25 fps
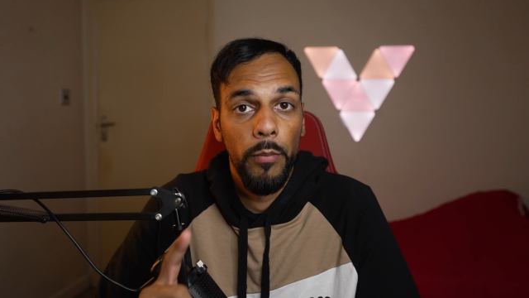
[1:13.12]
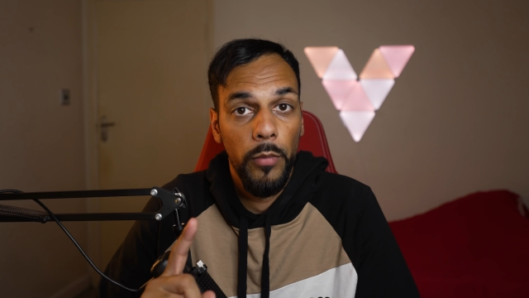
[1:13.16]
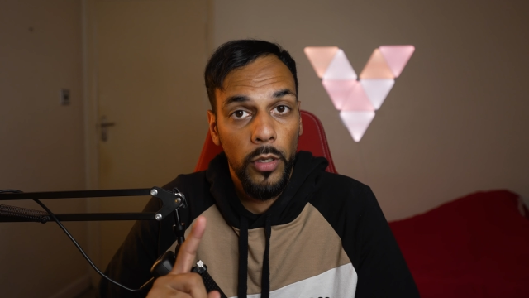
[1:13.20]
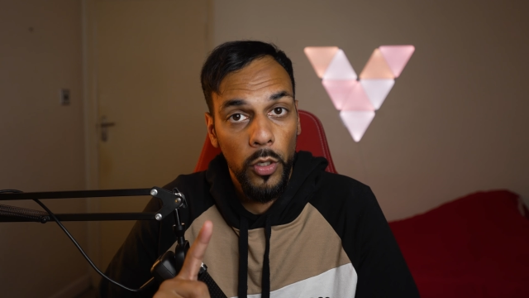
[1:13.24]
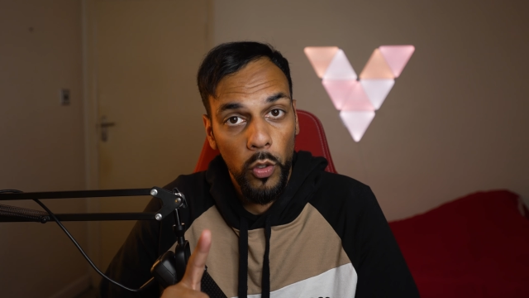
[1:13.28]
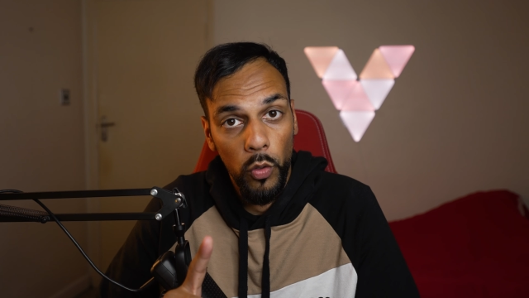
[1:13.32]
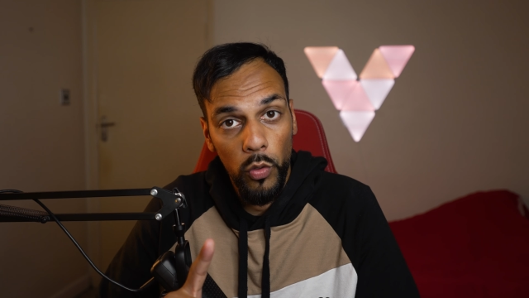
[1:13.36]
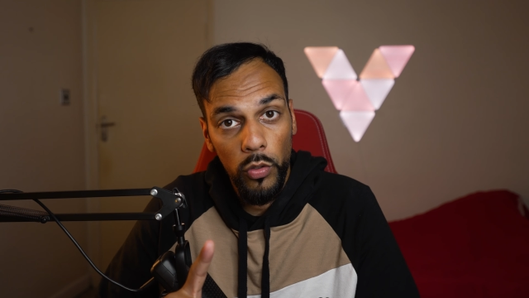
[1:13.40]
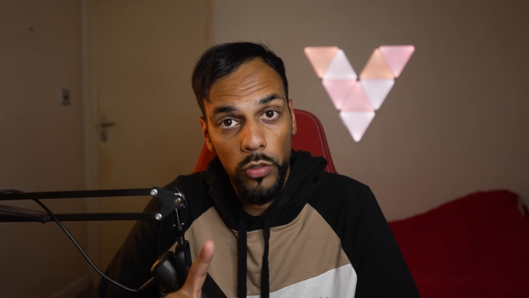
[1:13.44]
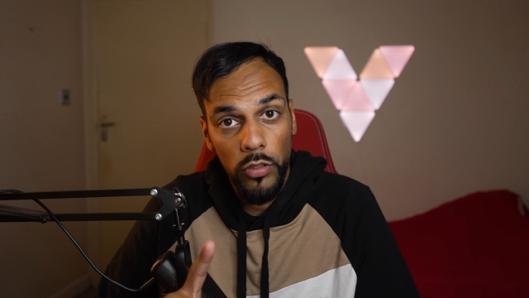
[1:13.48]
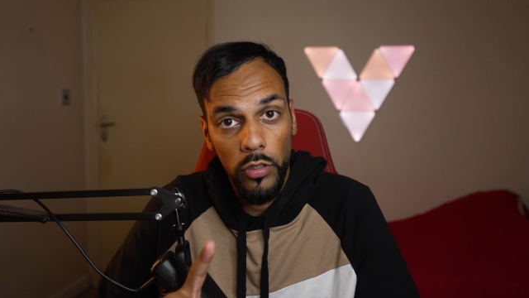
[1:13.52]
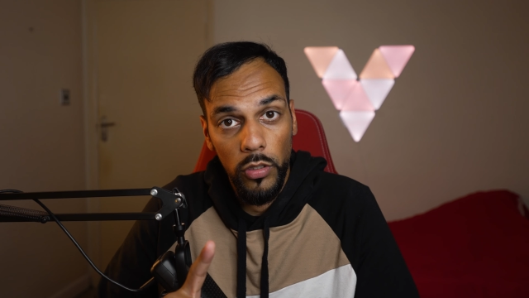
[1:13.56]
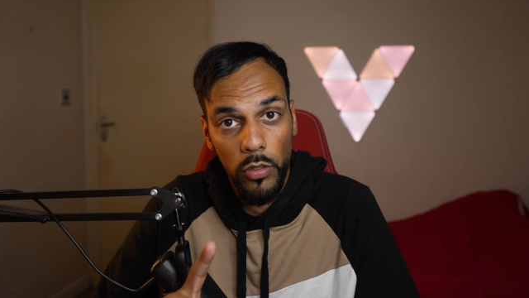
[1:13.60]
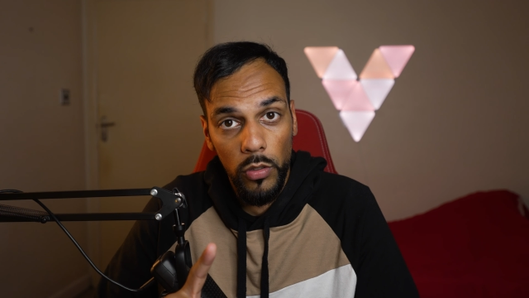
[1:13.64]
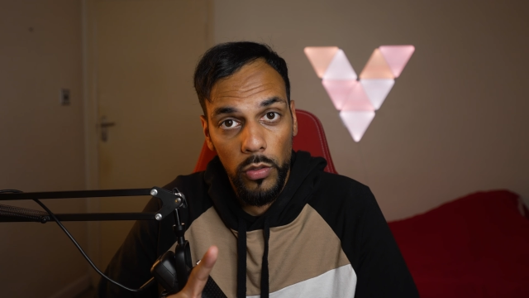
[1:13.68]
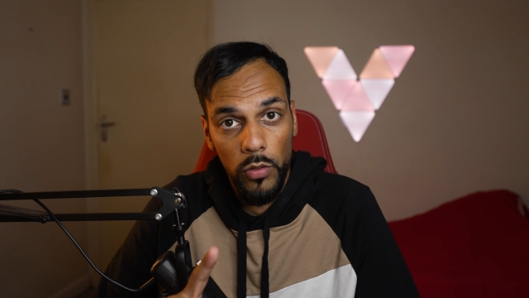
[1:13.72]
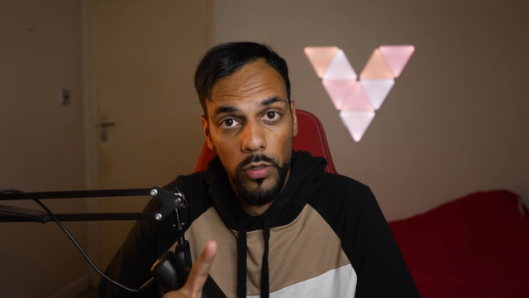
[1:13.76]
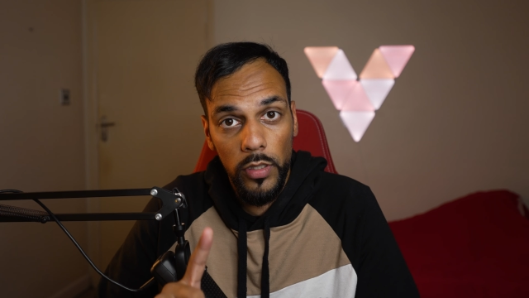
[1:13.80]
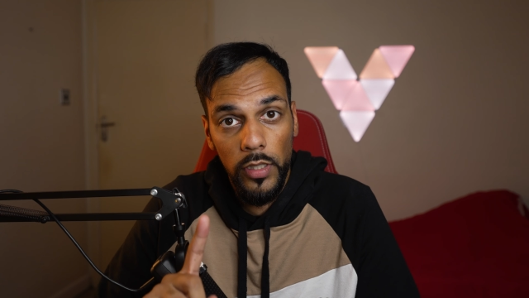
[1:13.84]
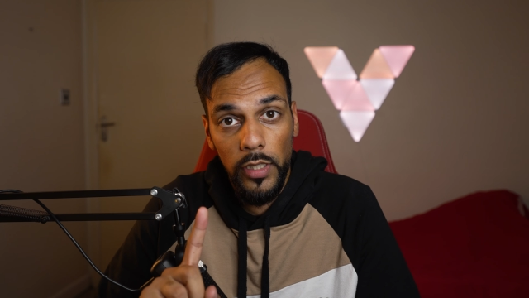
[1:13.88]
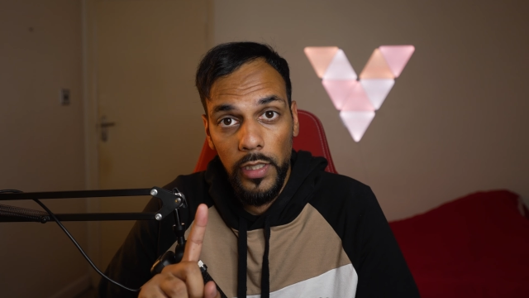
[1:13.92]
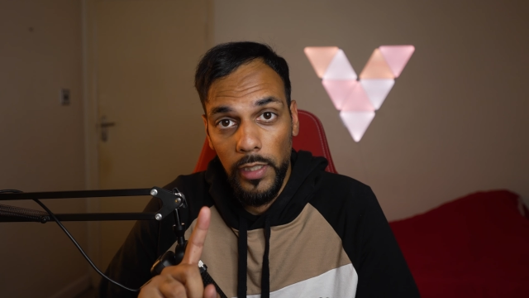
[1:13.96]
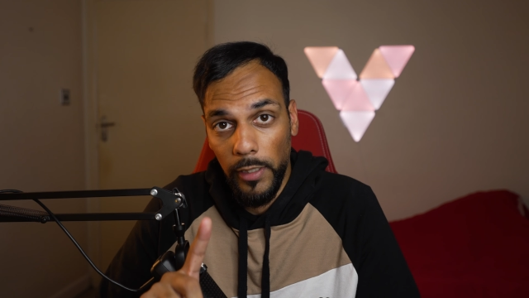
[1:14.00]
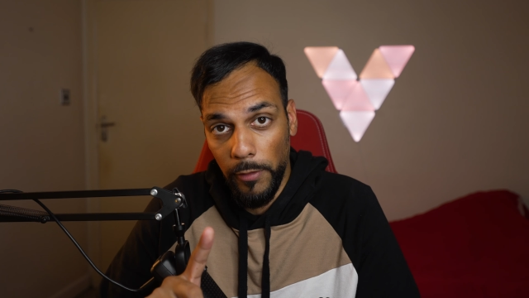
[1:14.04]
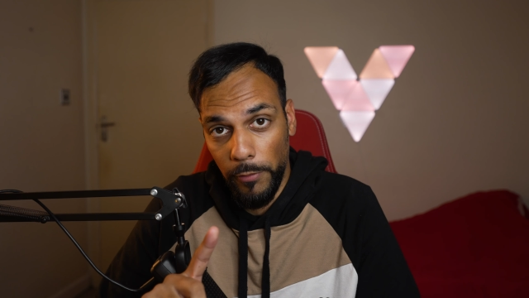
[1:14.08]
But also,
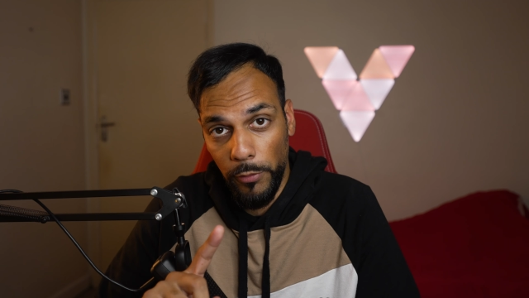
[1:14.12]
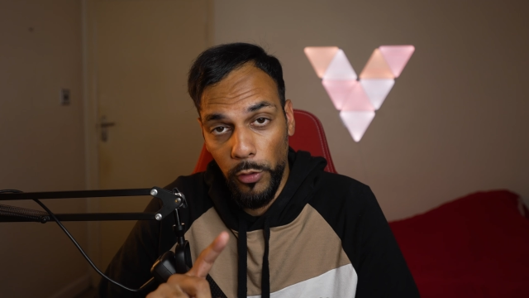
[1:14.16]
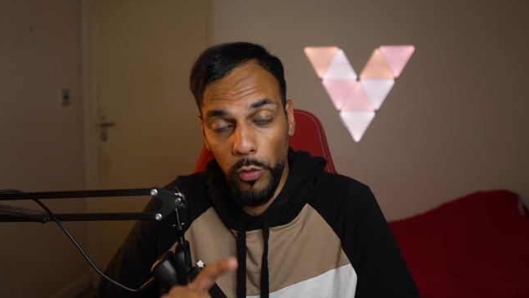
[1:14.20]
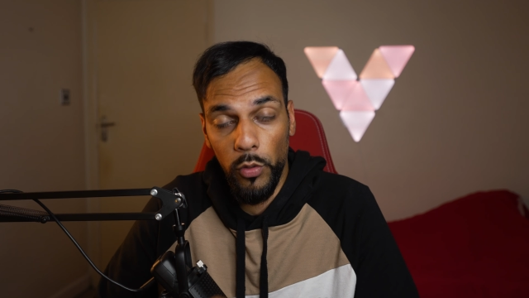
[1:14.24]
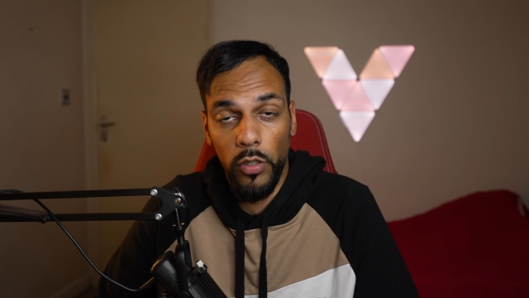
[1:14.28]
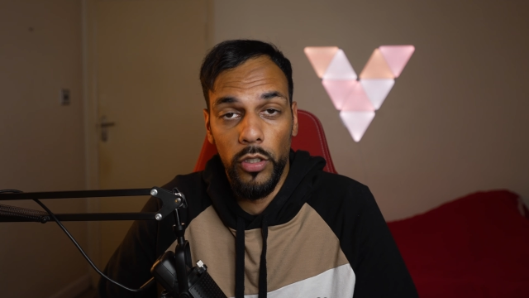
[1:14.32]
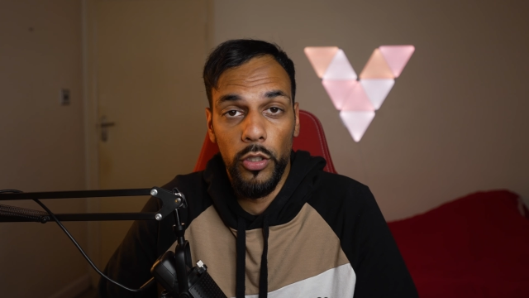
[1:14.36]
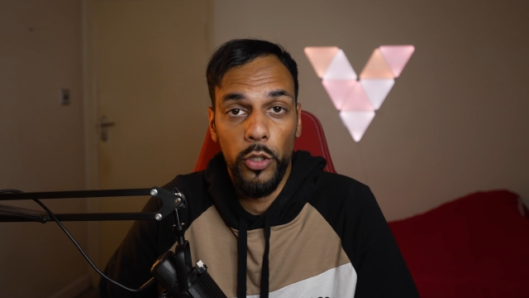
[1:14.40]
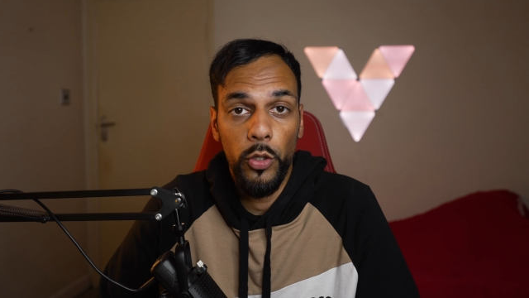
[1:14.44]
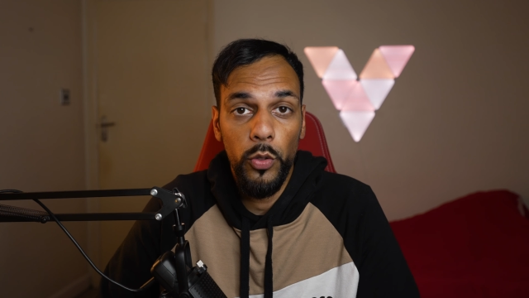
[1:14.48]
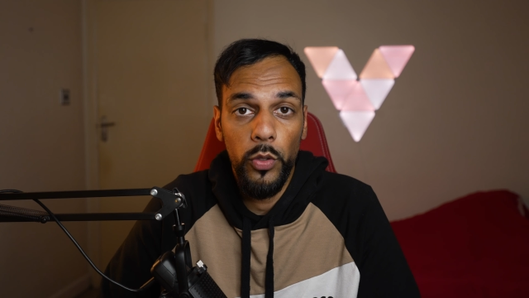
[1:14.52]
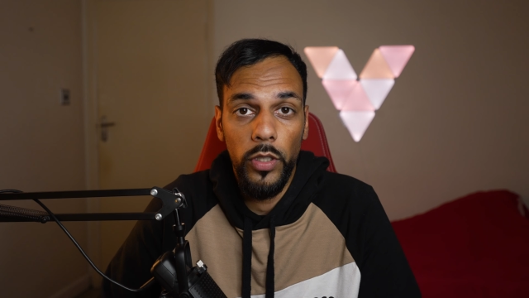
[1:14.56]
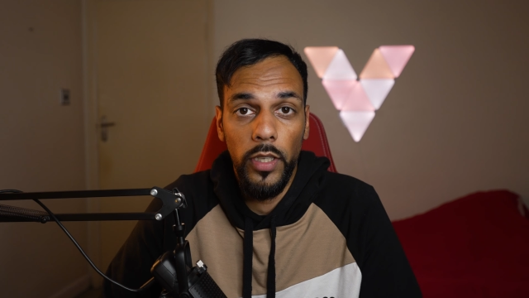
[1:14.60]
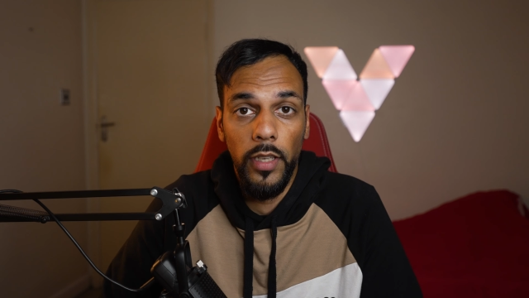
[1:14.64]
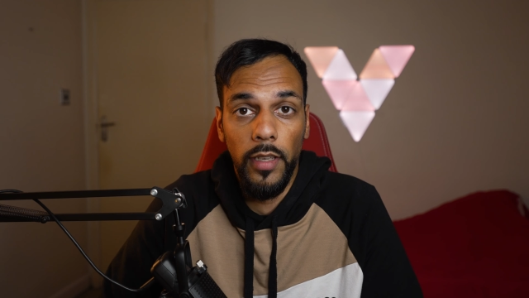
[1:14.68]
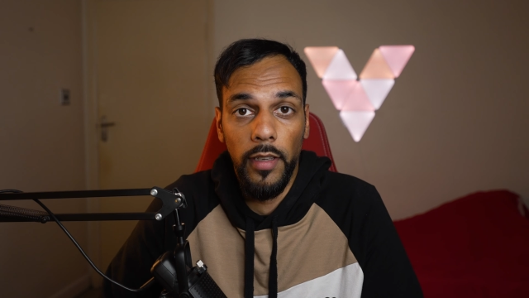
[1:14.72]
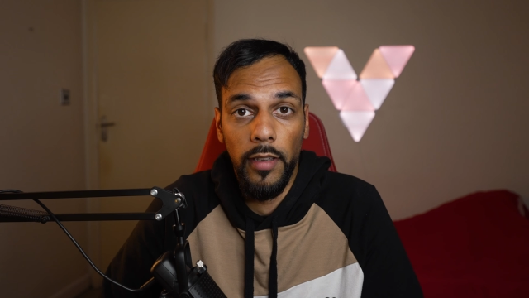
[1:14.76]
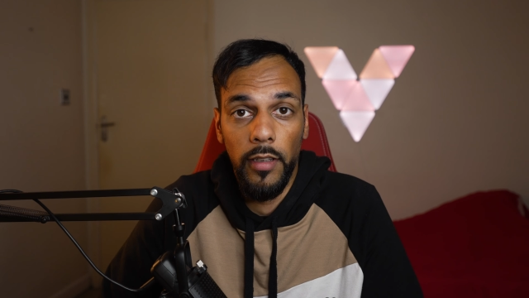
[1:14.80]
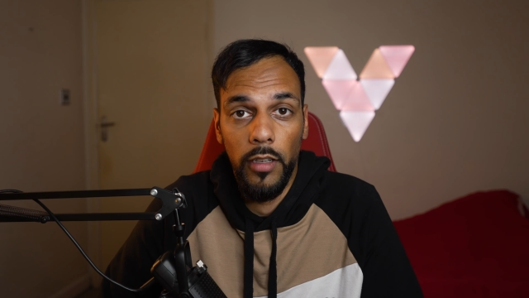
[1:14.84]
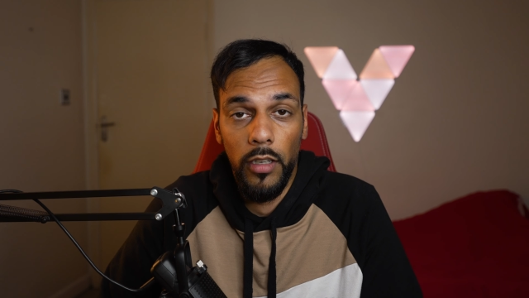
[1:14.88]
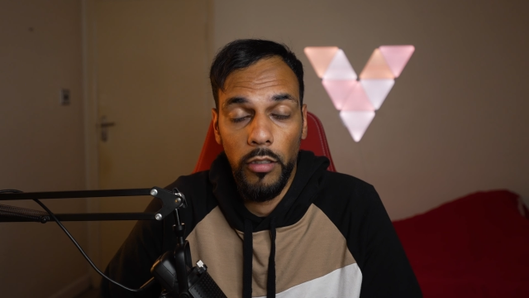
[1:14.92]
if you are new here,